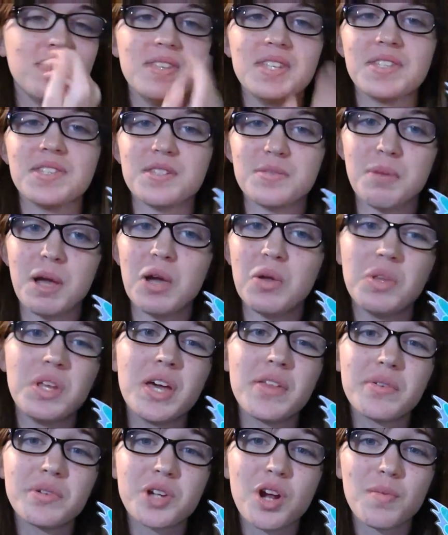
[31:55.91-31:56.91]
this is my only
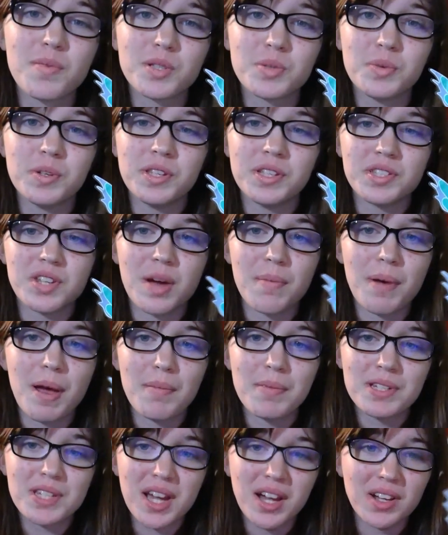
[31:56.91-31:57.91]
other Charmix one that's not by
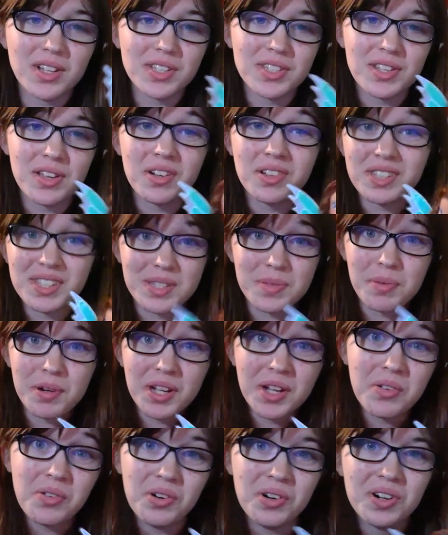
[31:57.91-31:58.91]
Mattel, so it's
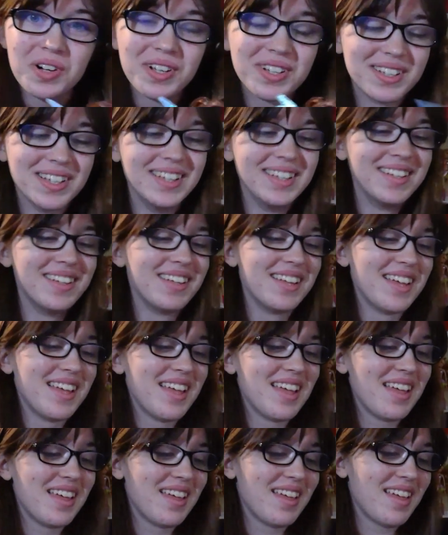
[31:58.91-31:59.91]
pretty cool.
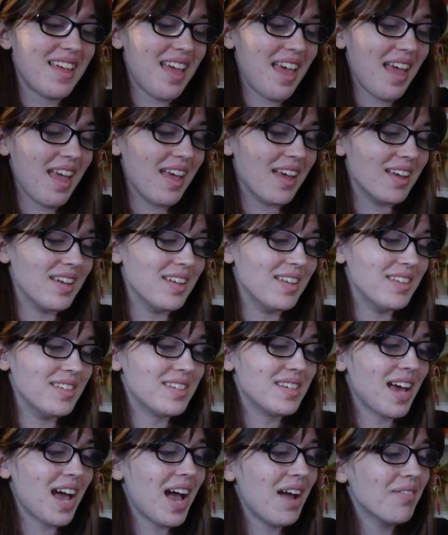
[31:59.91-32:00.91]

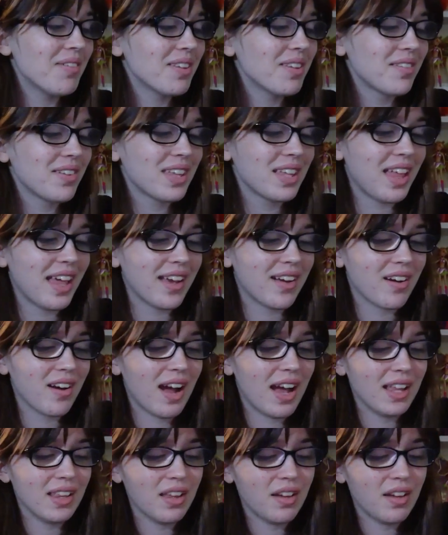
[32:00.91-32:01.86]
And I really, really like her. I